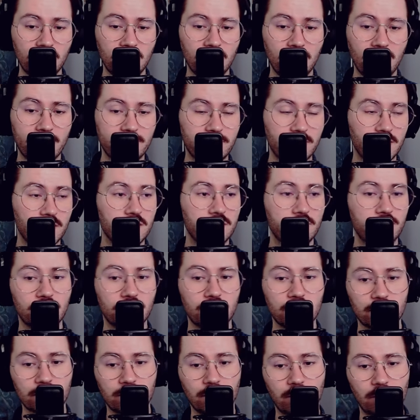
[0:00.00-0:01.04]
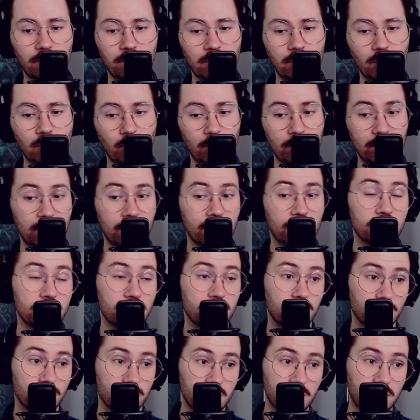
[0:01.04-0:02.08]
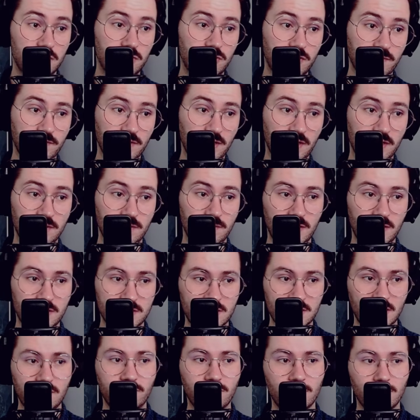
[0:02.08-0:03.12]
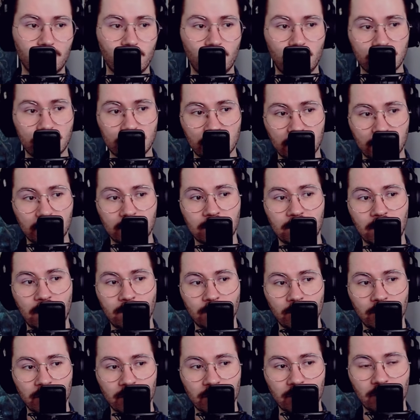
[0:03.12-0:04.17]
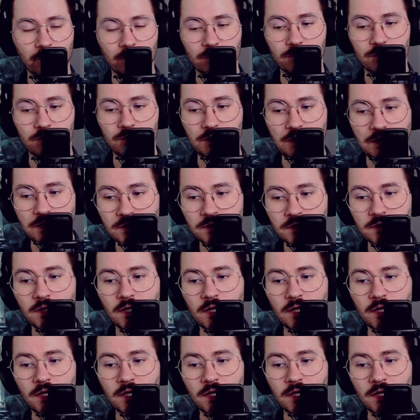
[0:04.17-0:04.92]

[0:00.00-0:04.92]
After achieving this goal, winning is usually trivial, aside from, once again, time constraints,